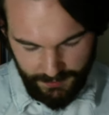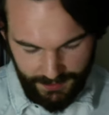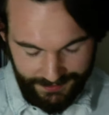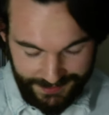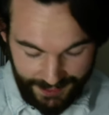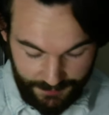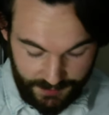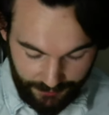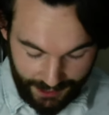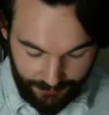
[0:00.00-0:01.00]
And at
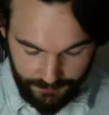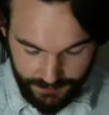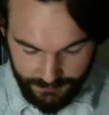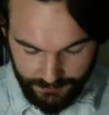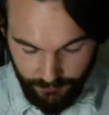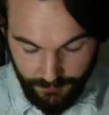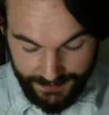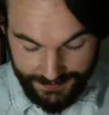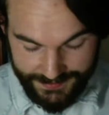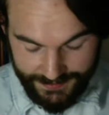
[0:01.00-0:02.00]
times I
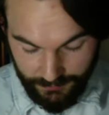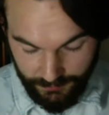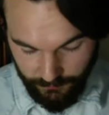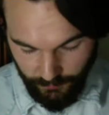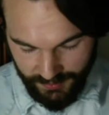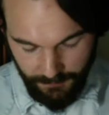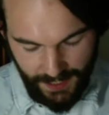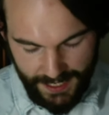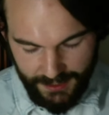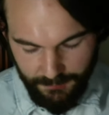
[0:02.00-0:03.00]
remain still with the
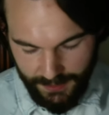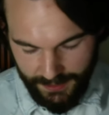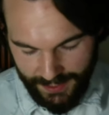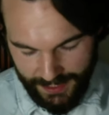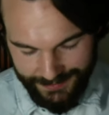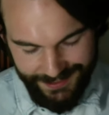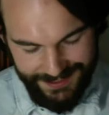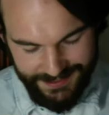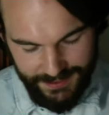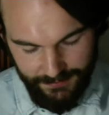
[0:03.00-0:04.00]
pen in my hand
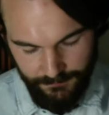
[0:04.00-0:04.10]
listening,